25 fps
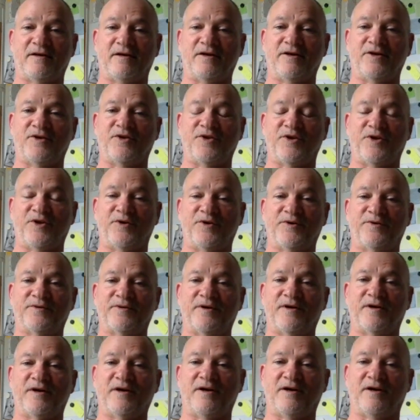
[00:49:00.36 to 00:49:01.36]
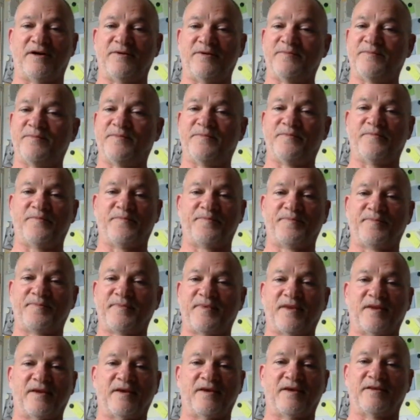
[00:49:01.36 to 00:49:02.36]
You know,
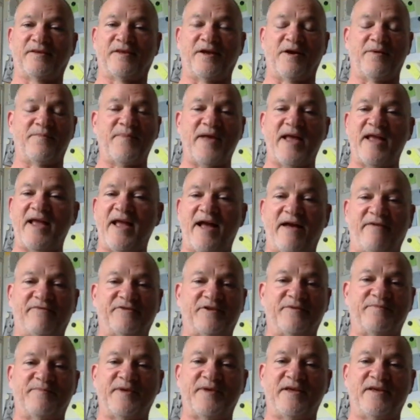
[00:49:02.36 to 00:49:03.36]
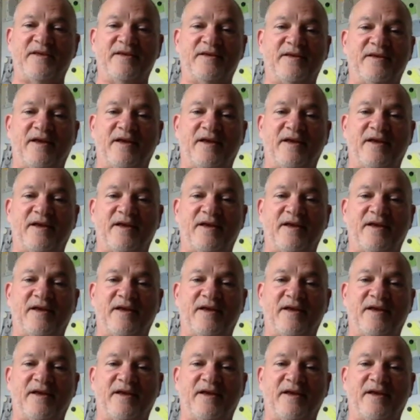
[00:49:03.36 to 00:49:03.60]
there may have to be